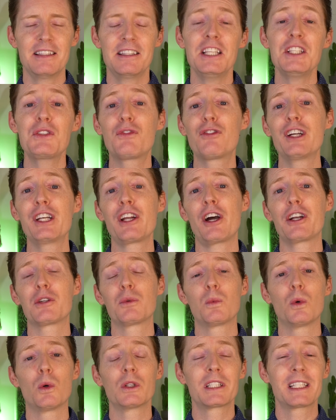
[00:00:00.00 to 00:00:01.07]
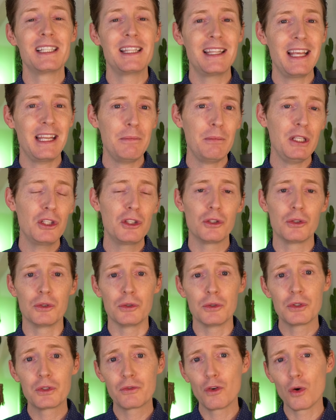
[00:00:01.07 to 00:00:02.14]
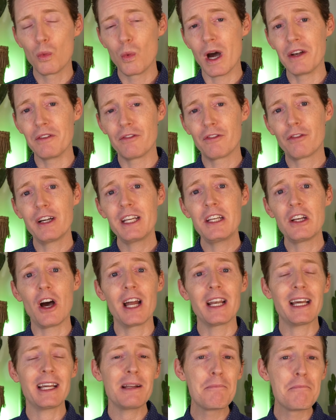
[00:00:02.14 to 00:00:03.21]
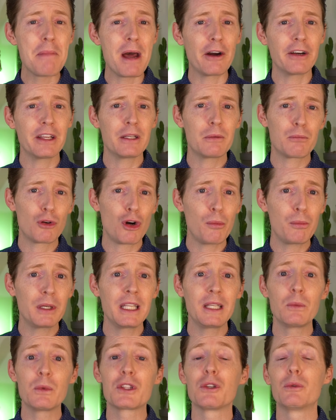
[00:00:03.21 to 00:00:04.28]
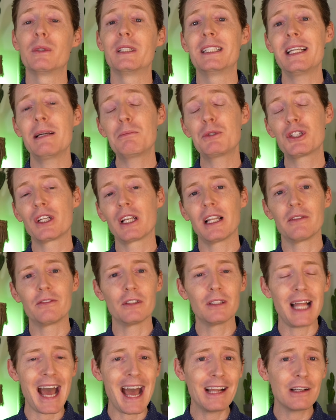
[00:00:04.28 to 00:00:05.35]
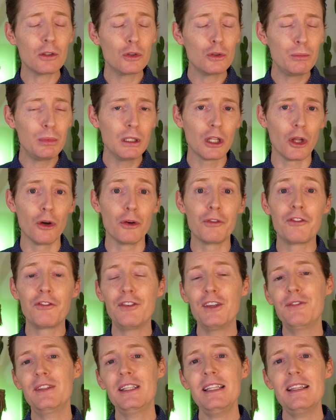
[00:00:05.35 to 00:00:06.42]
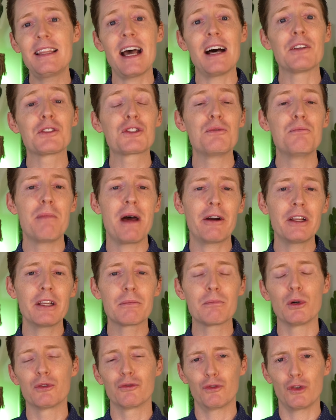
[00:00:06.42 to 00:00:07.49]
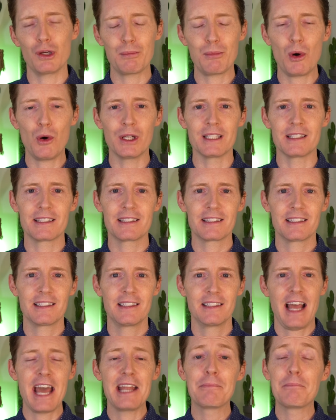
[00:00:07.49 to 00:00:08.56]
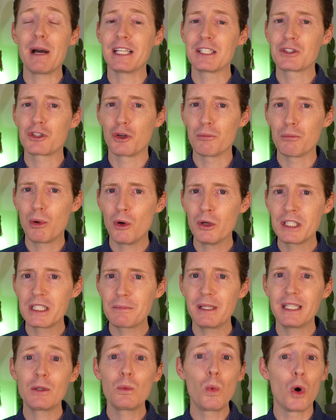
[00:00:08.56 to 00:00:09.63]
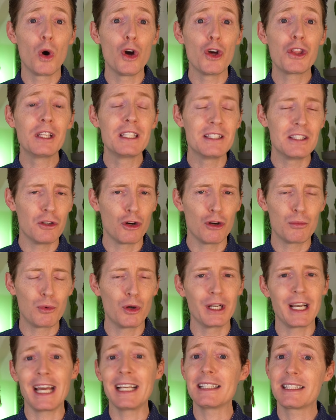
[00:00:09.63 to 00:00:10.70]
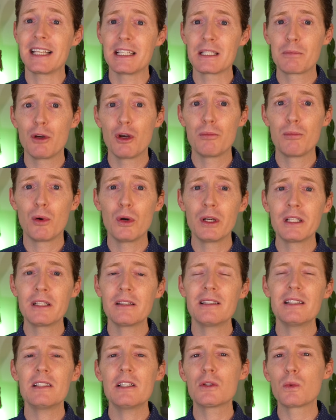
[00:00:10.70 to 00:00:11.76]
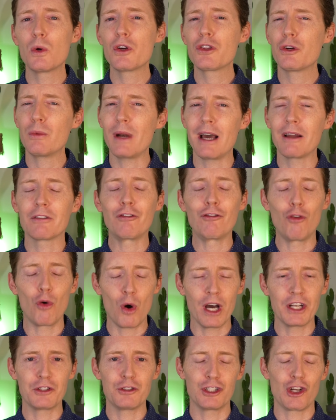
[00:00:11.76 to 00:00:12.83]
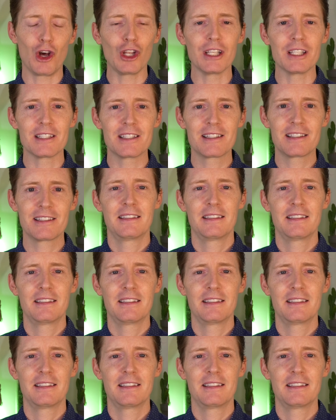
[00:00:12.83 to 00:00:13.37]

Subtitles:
This free night award can then be used for one free night at a Marriott property with a redemption level at or below 50,000 Marriott Bonvoy points. And based on points being worth 0.8 cents per point, this is worth around $400.